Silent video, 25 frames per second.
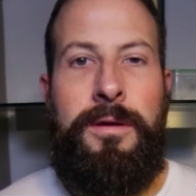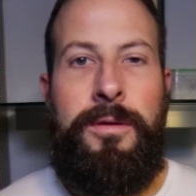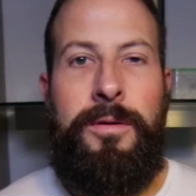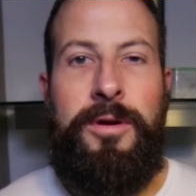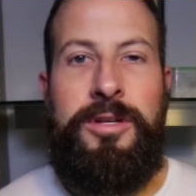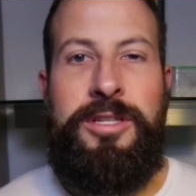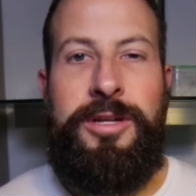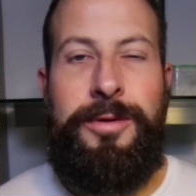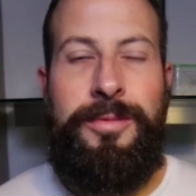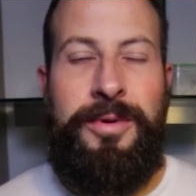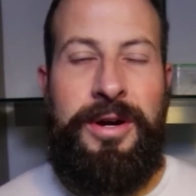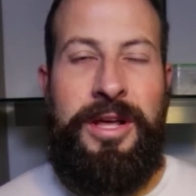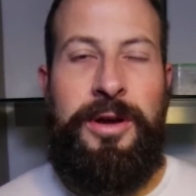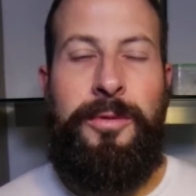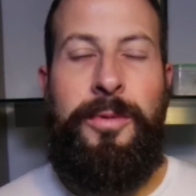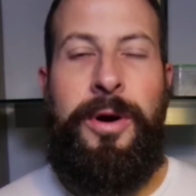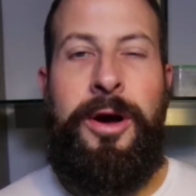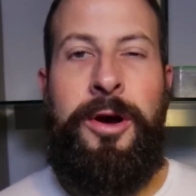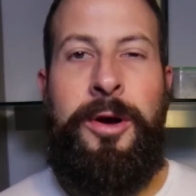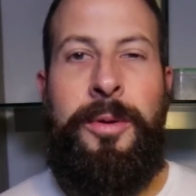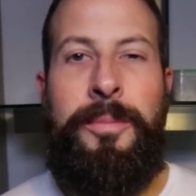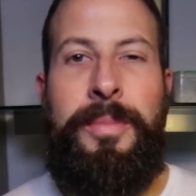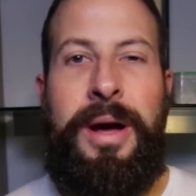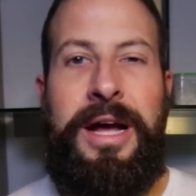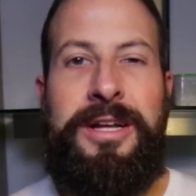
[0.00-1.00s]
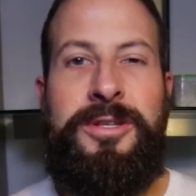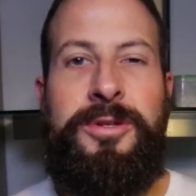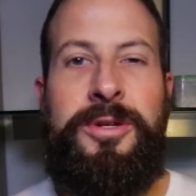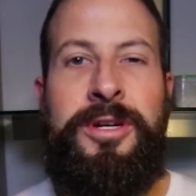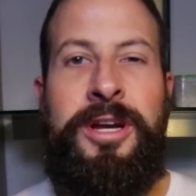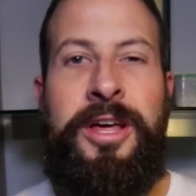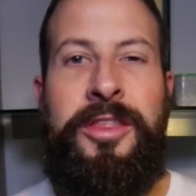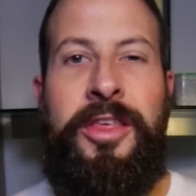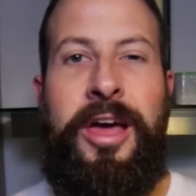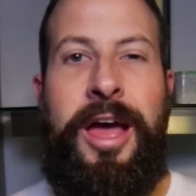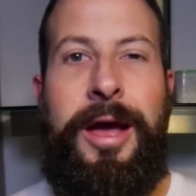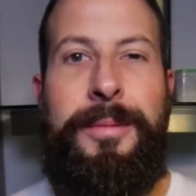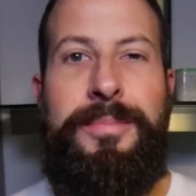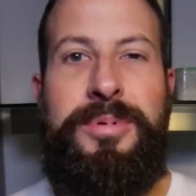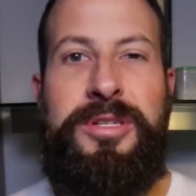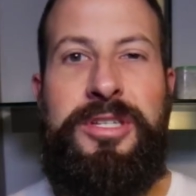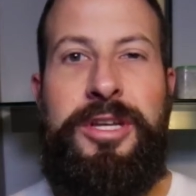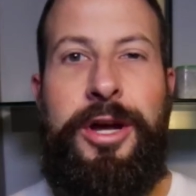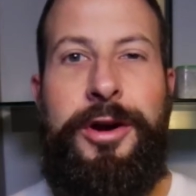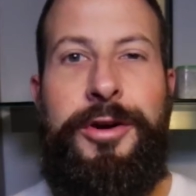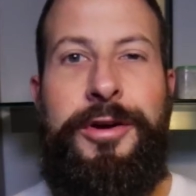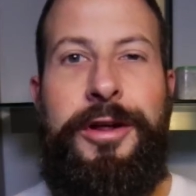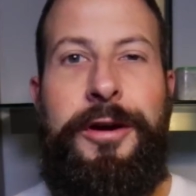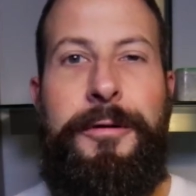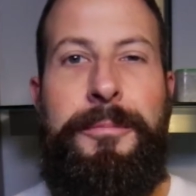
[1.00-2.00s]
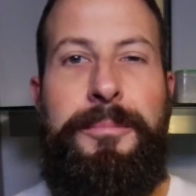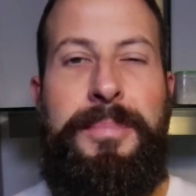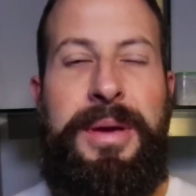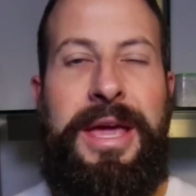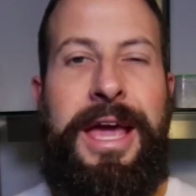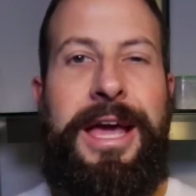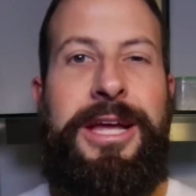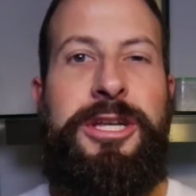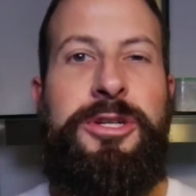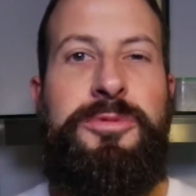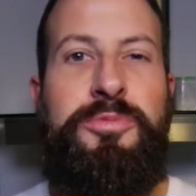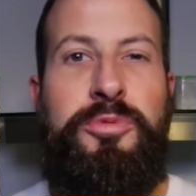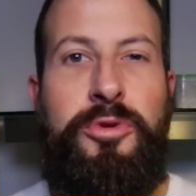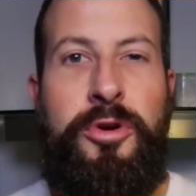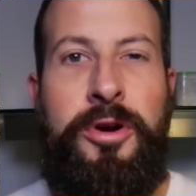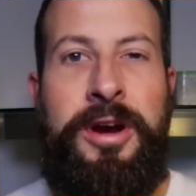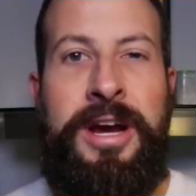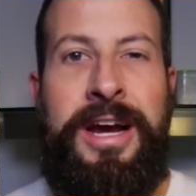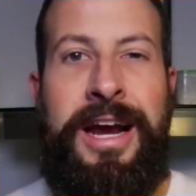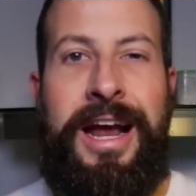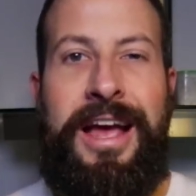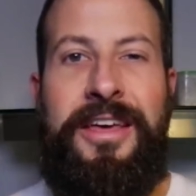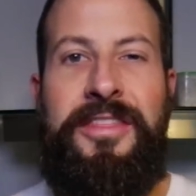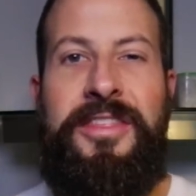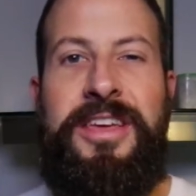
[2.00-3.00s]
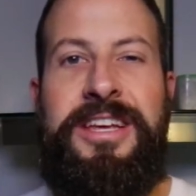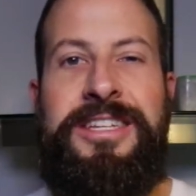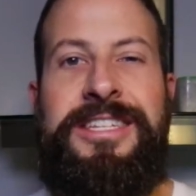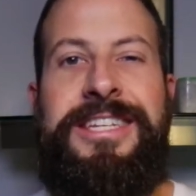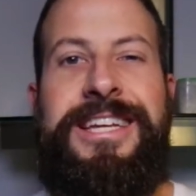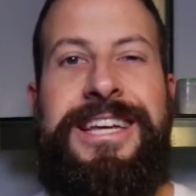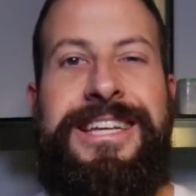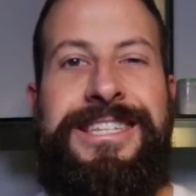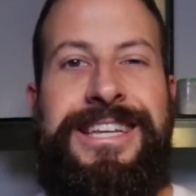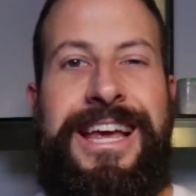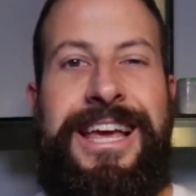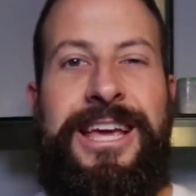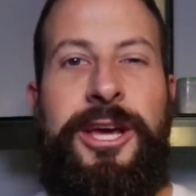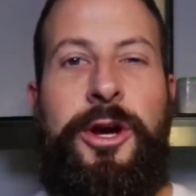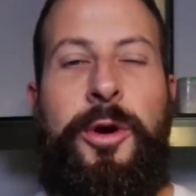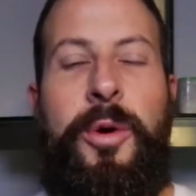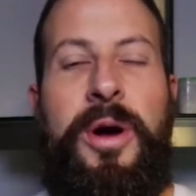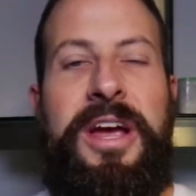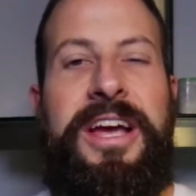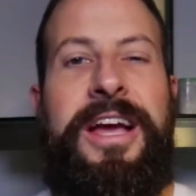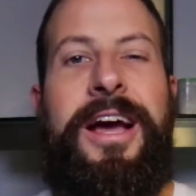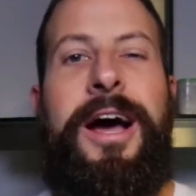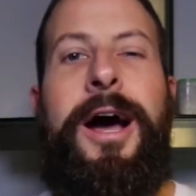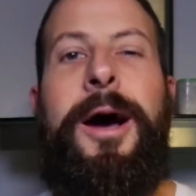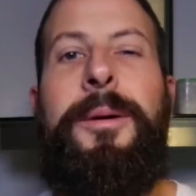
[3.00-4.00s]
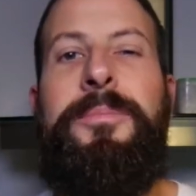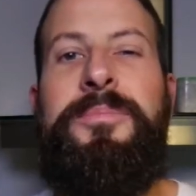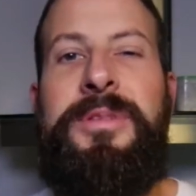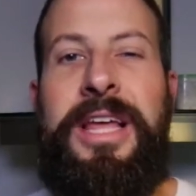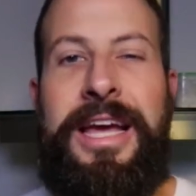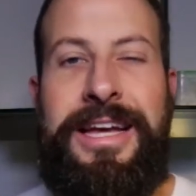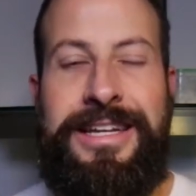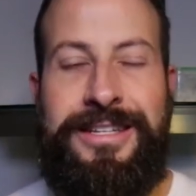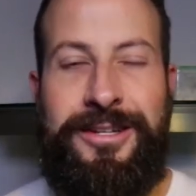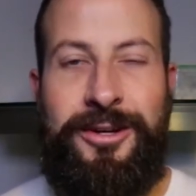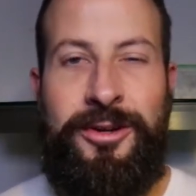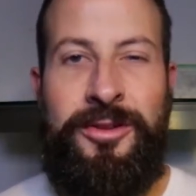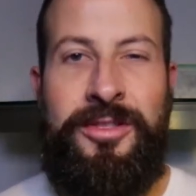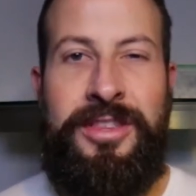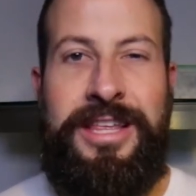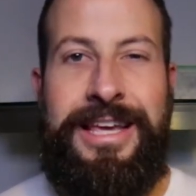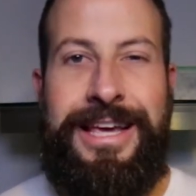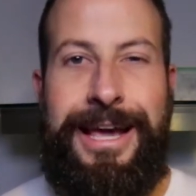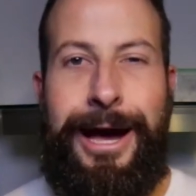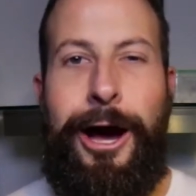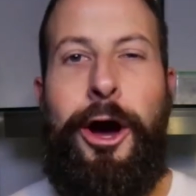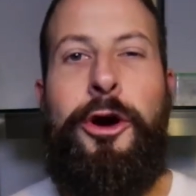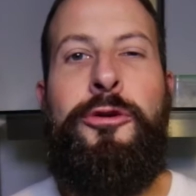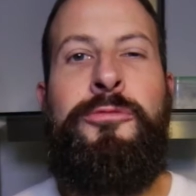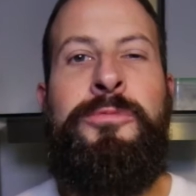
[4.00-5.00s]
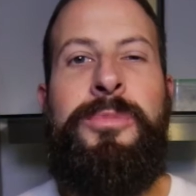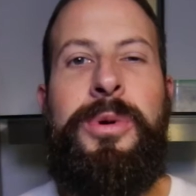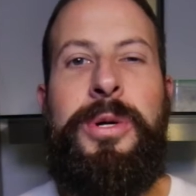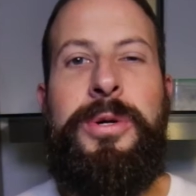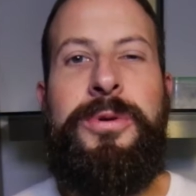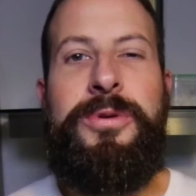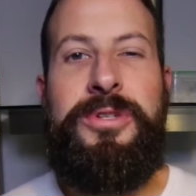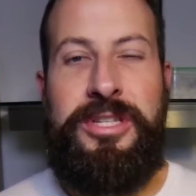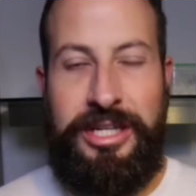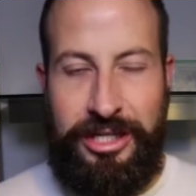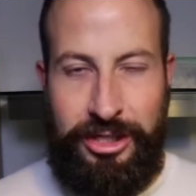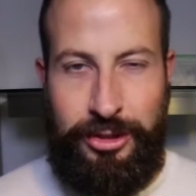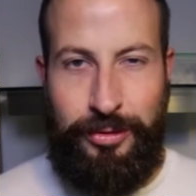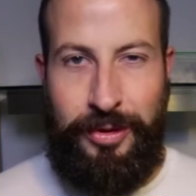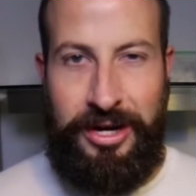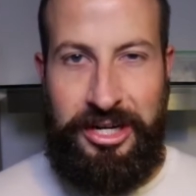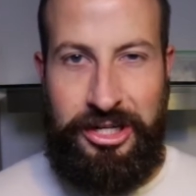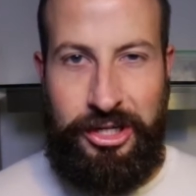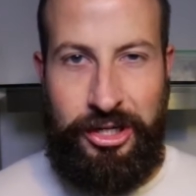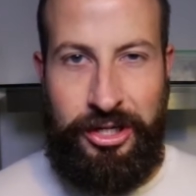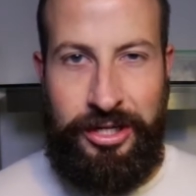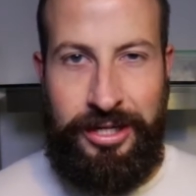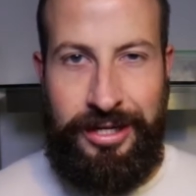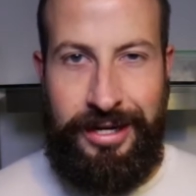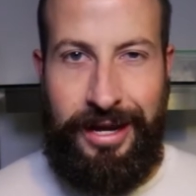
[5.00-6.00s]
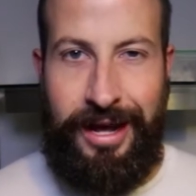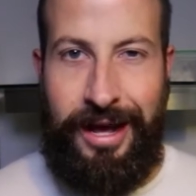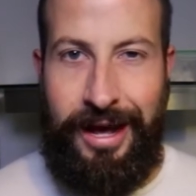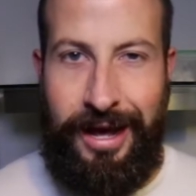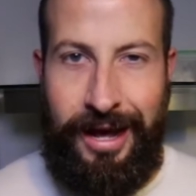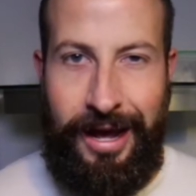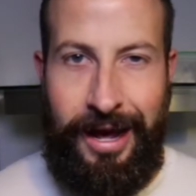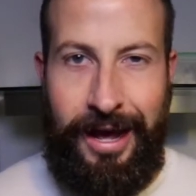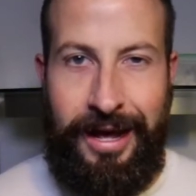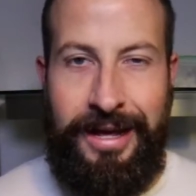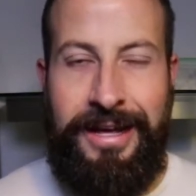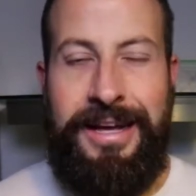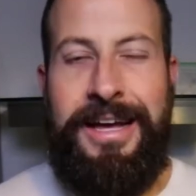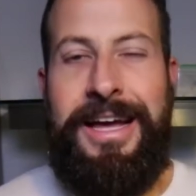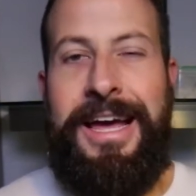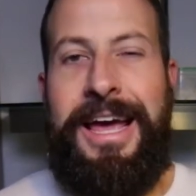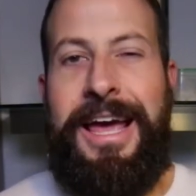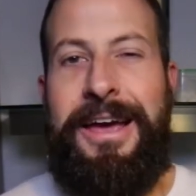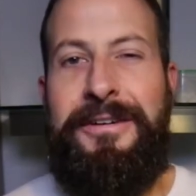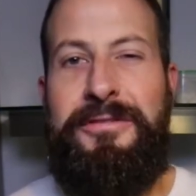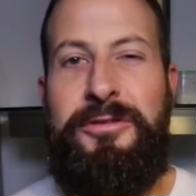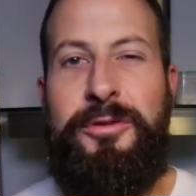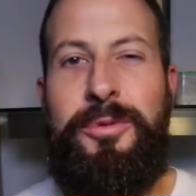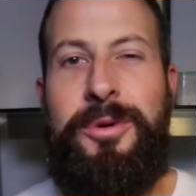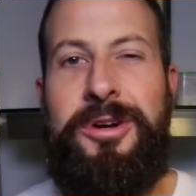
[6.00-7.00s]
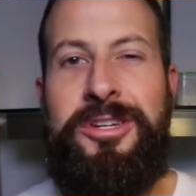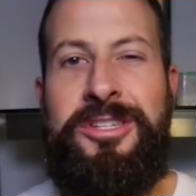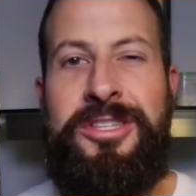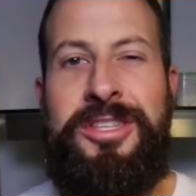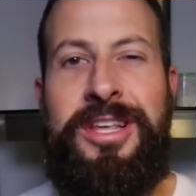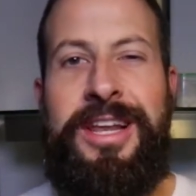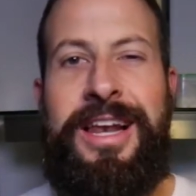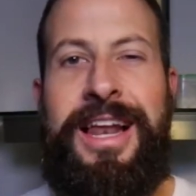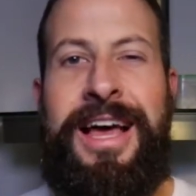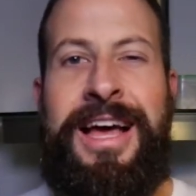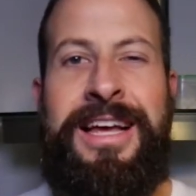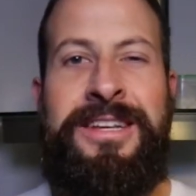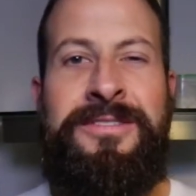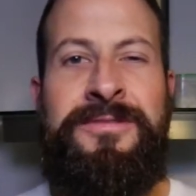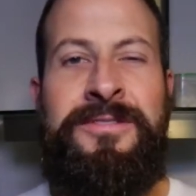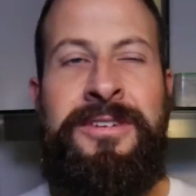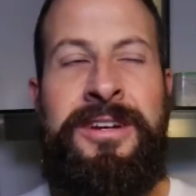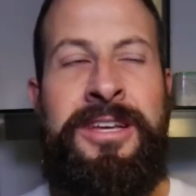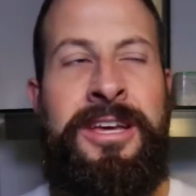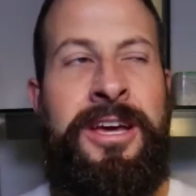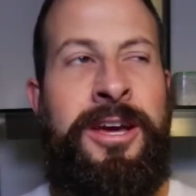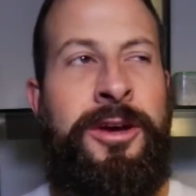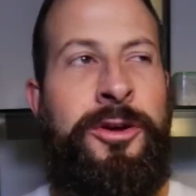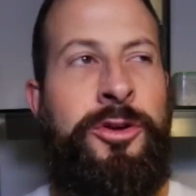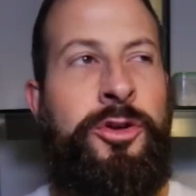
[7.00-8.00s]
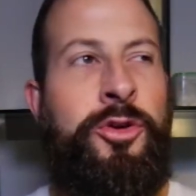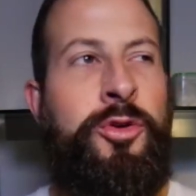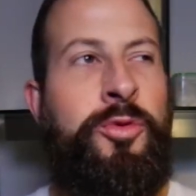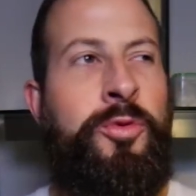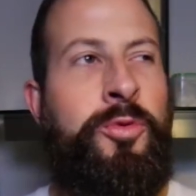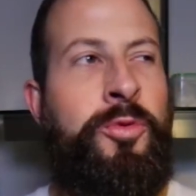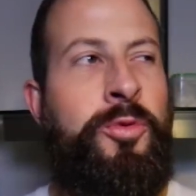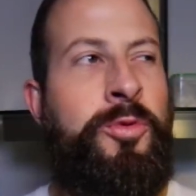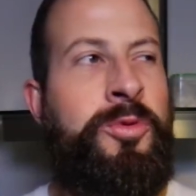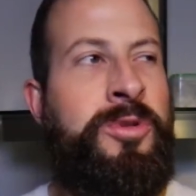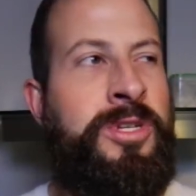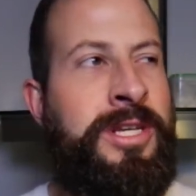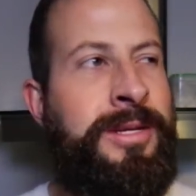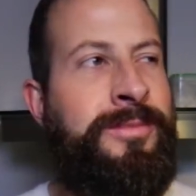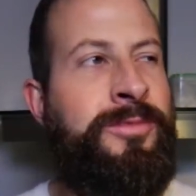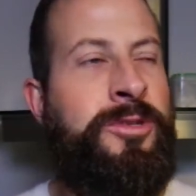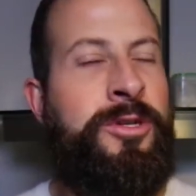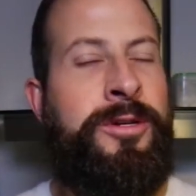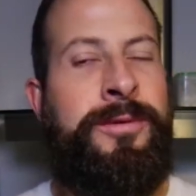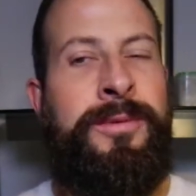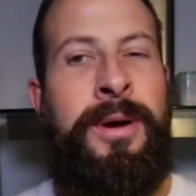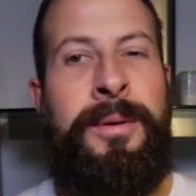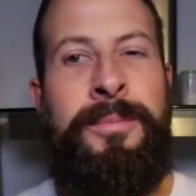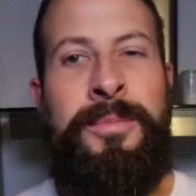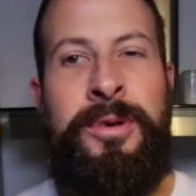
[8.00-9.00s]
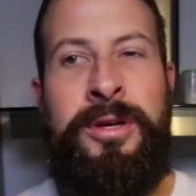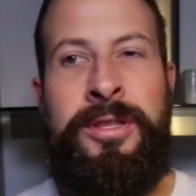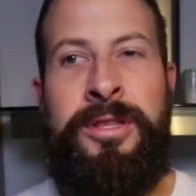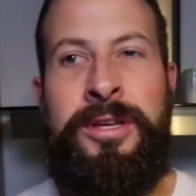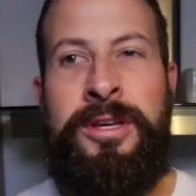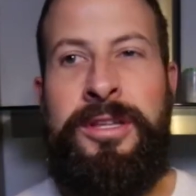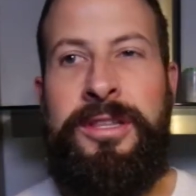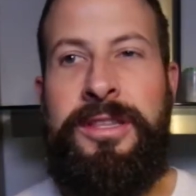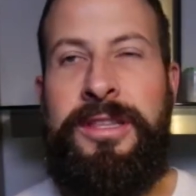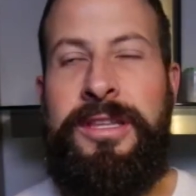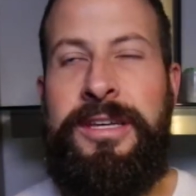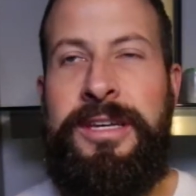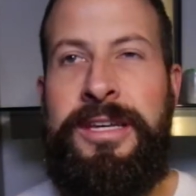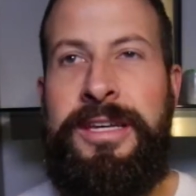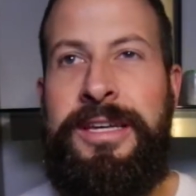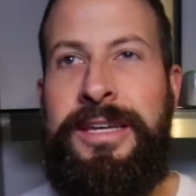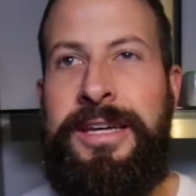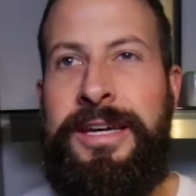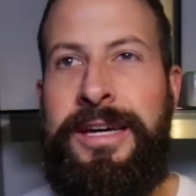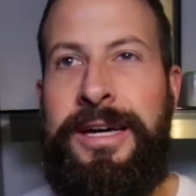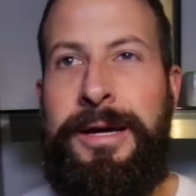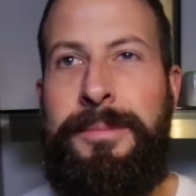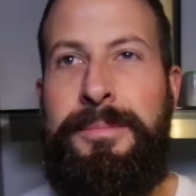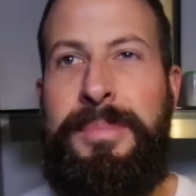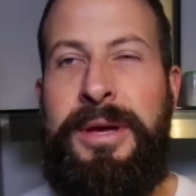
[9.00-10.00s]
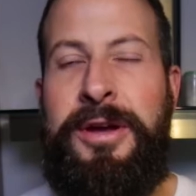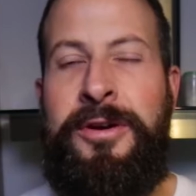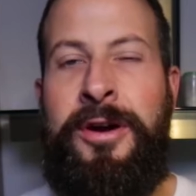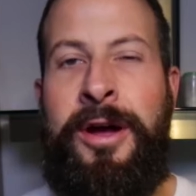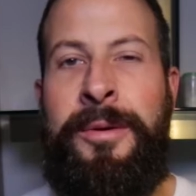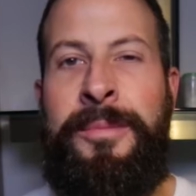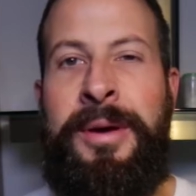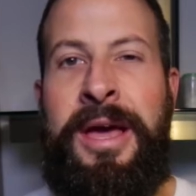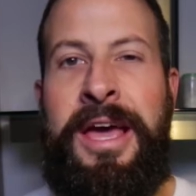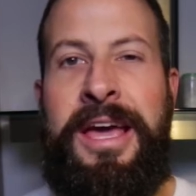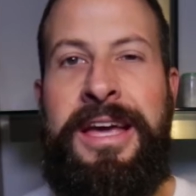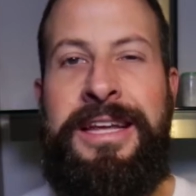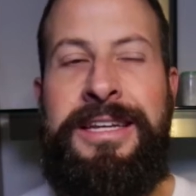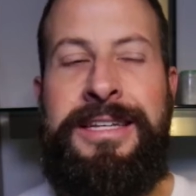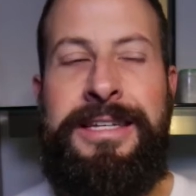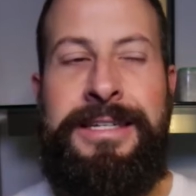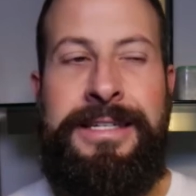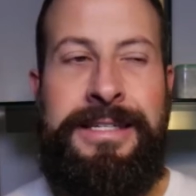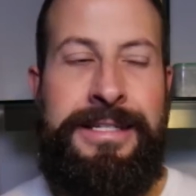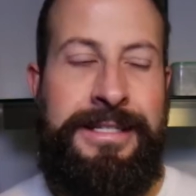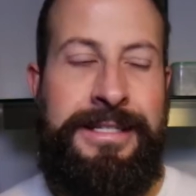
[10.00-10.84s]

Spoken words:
What's up everybody, welcome back to another episode of BH Brewing. This is a quick update on the homebrew situation. If you watched the last video, you will seem to remember that the beer I made,